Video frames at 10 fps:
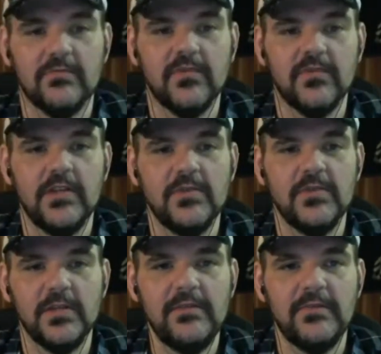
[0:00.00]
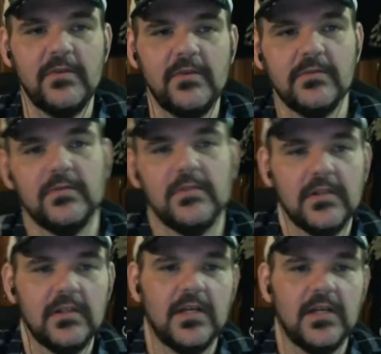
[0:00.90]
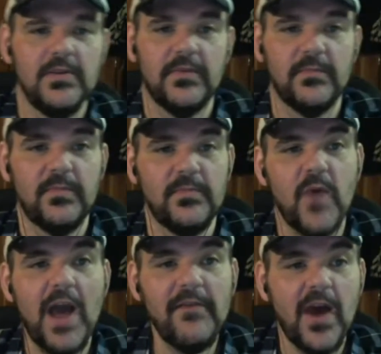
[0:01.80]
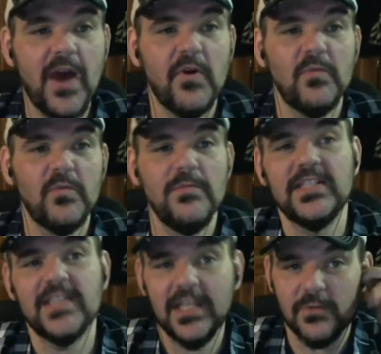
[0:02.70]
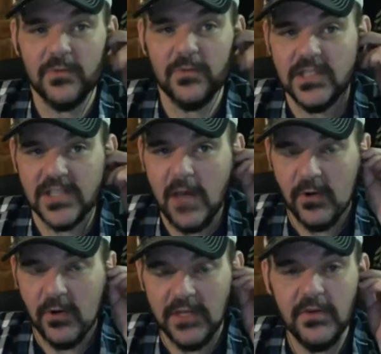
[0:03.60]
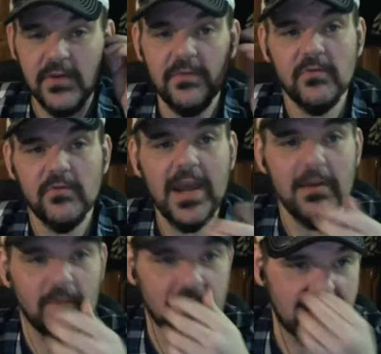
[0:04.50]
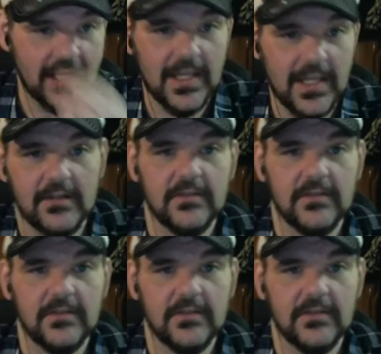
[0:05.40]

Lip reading: really, really painful. I mean, yeah. I've heard women say it's worse than childbirth. Even Ryan was saying that.